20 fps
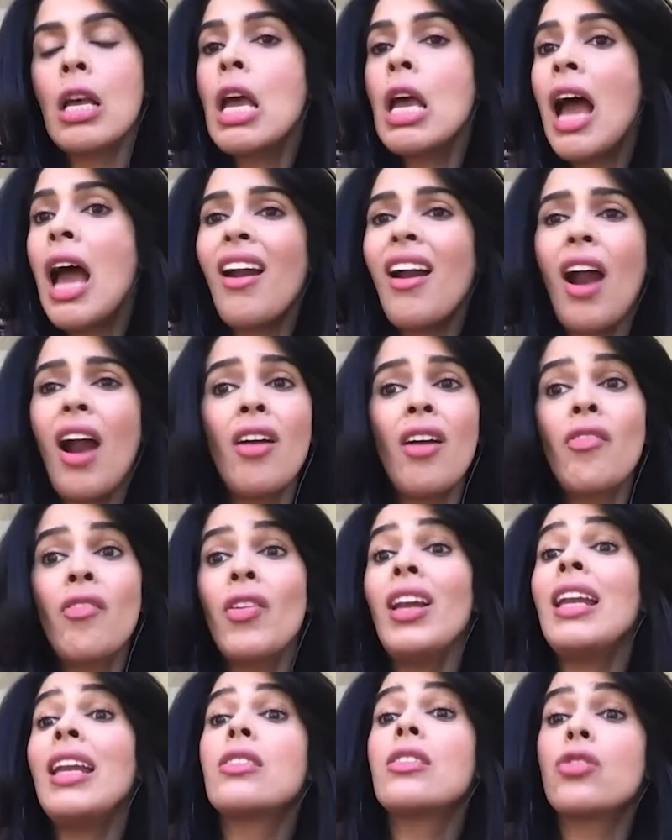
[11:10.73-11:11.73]
are
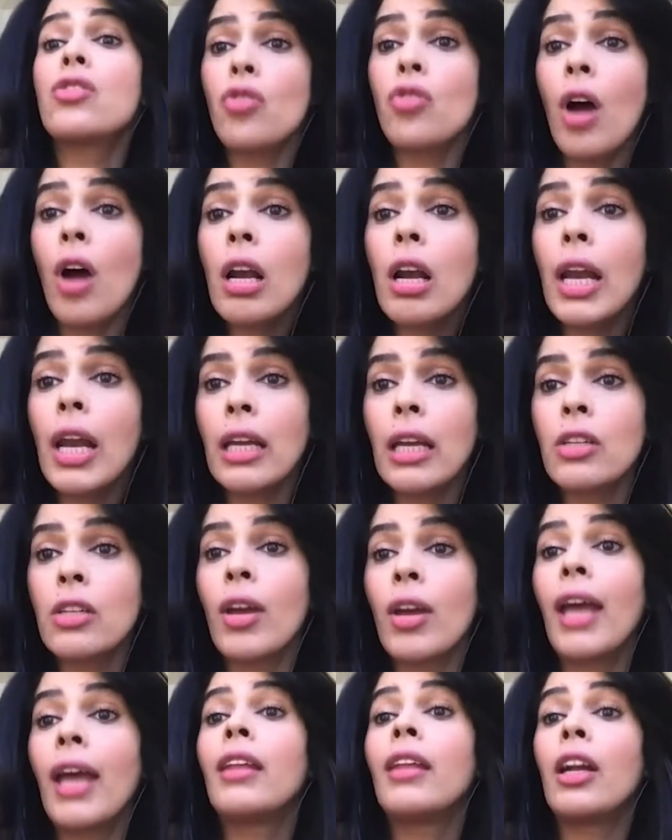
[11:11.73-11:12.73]
really struggling to
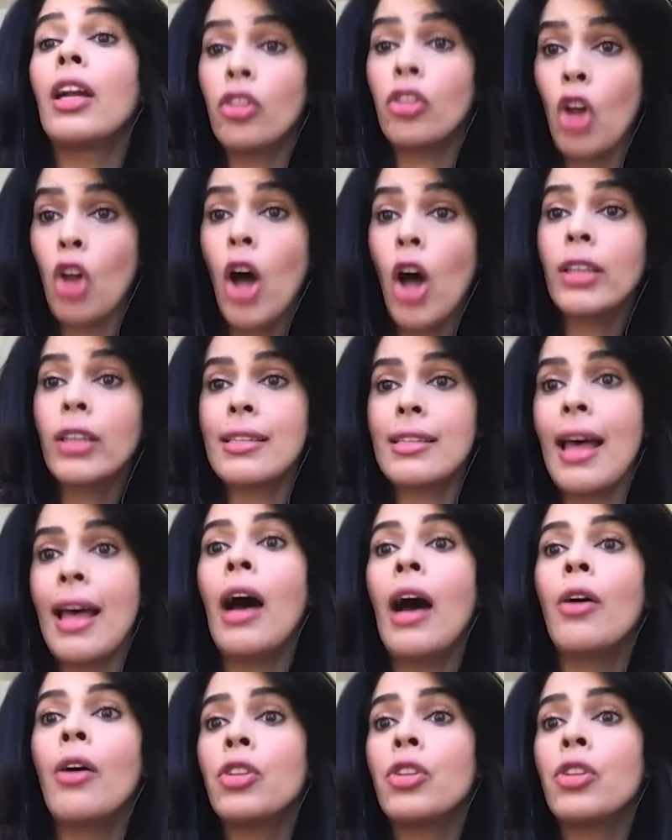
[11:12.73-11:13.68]
get their thoughts out,